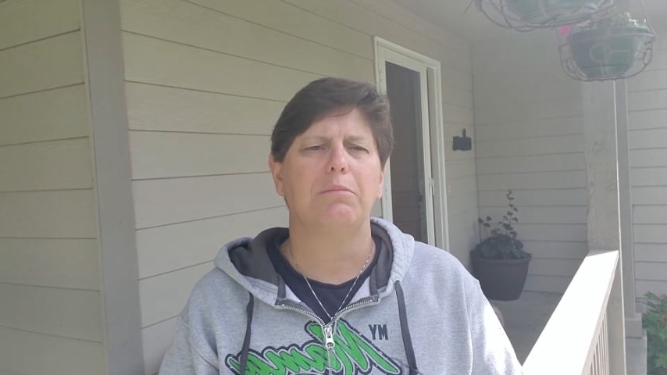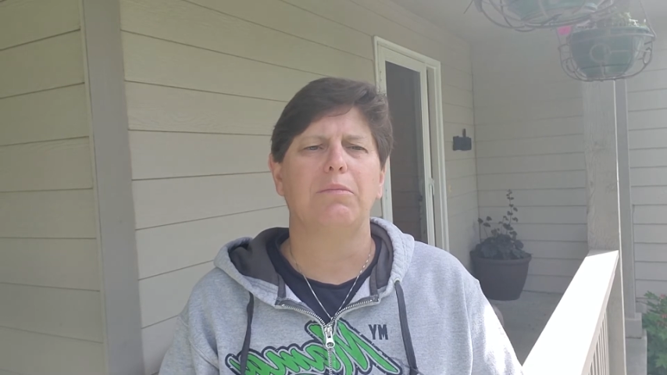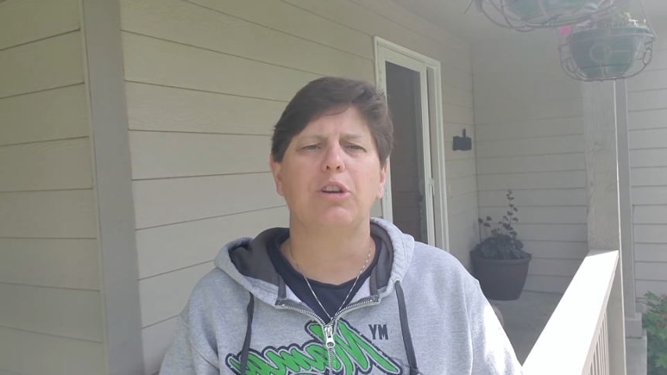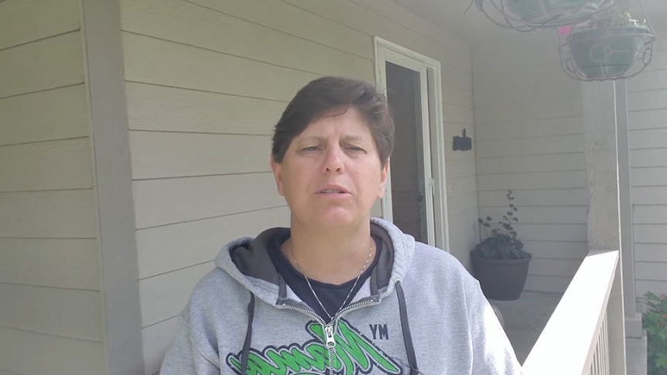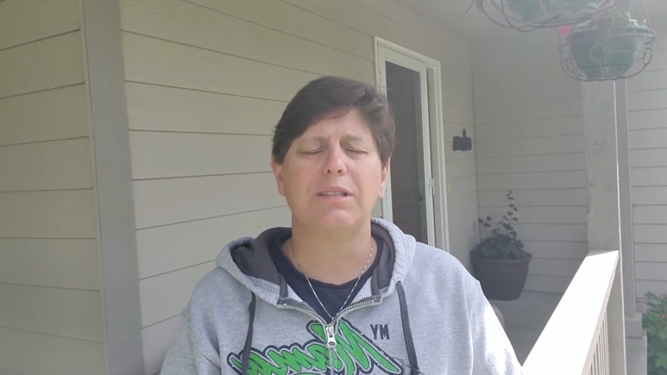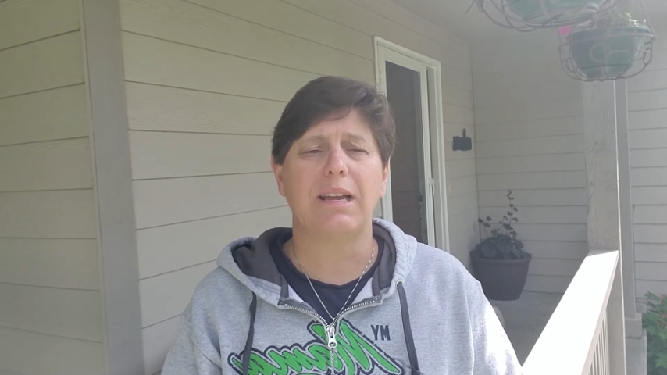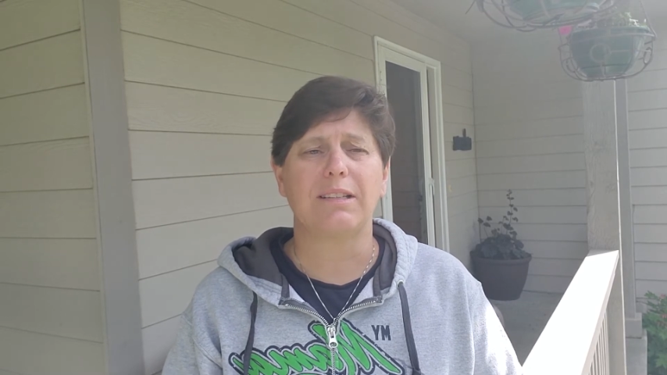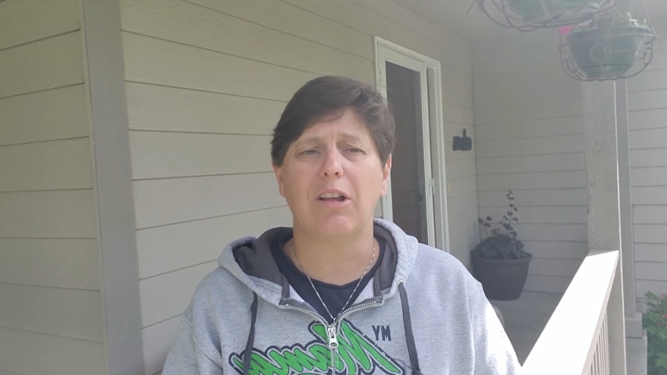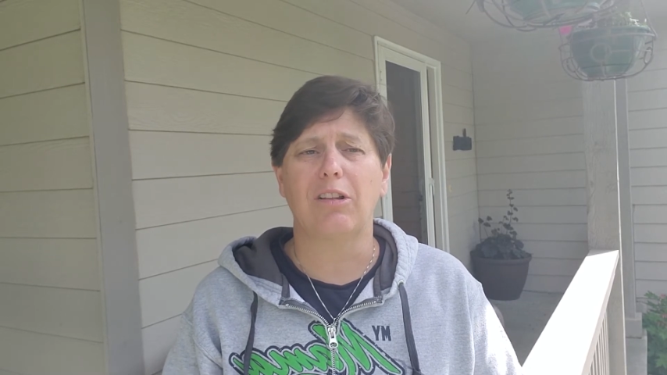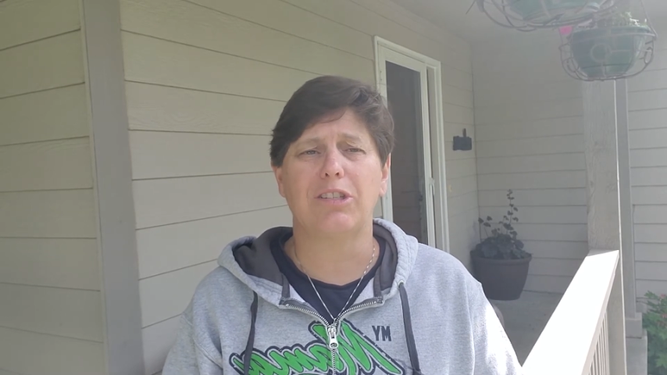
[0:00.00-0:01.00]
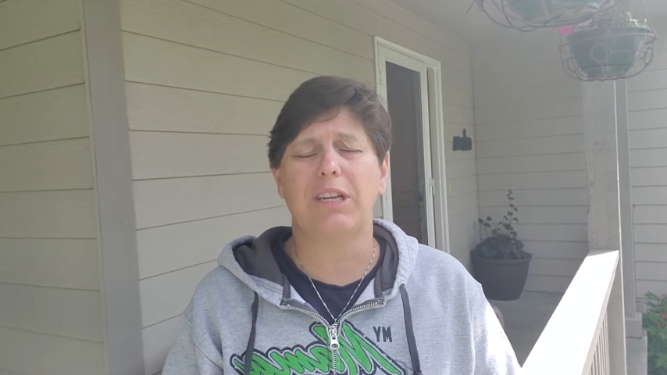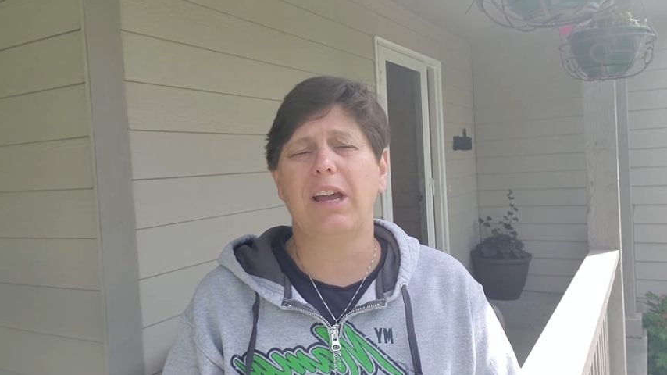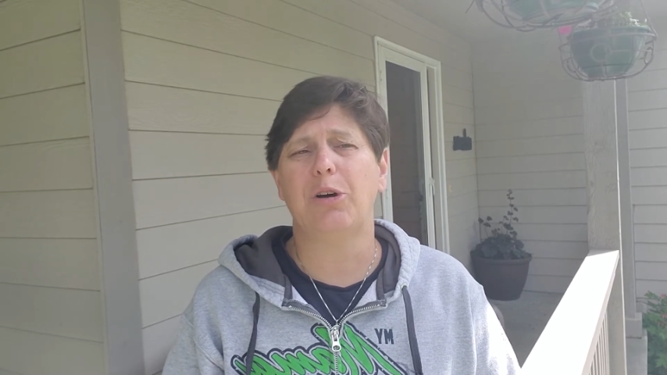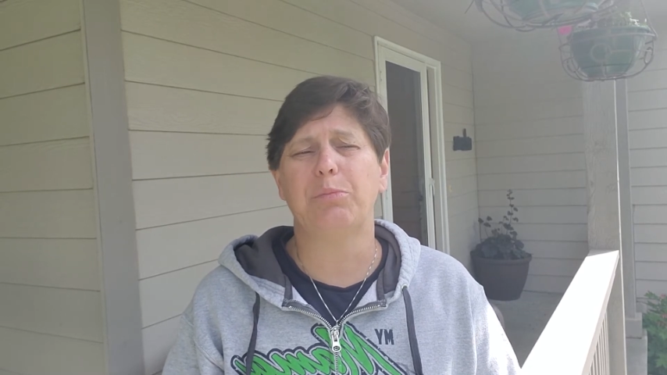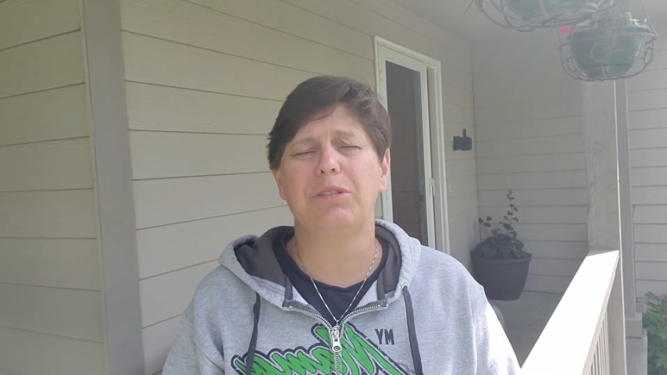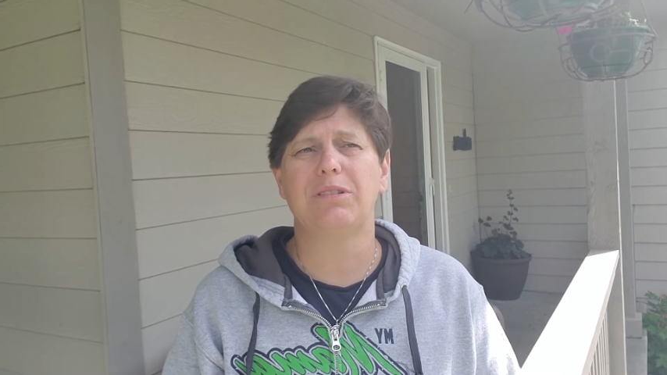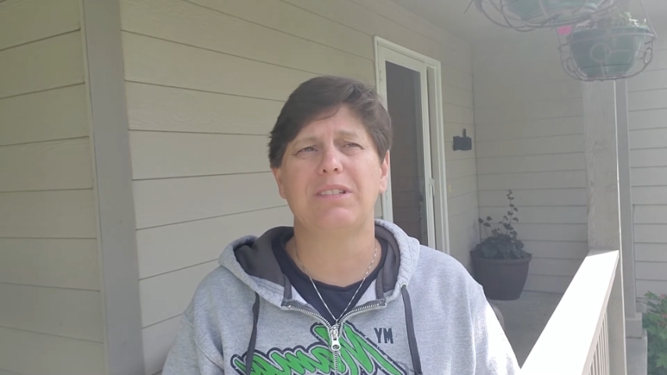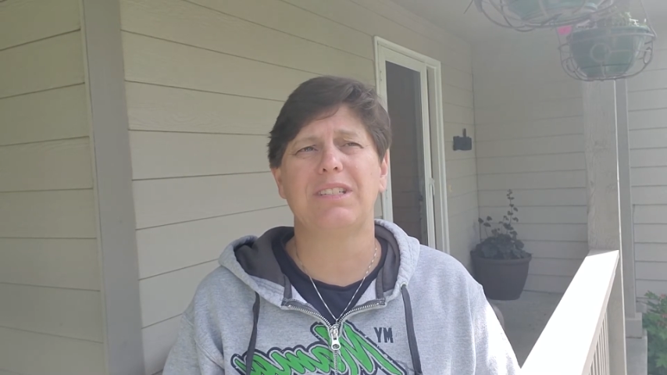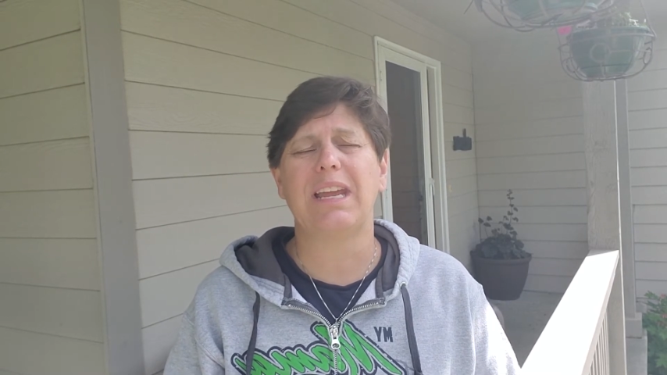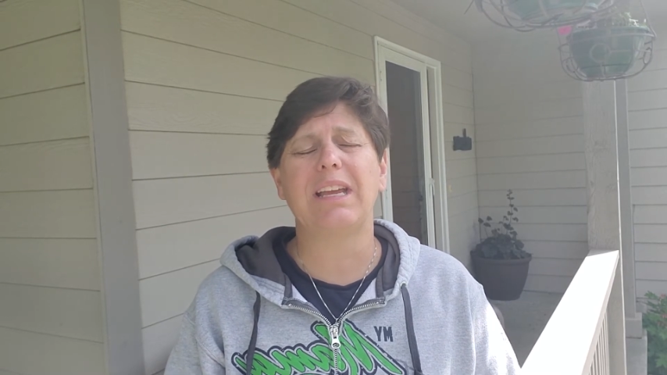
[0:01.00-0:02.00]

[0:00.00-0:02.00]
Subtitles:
Good technology helps stay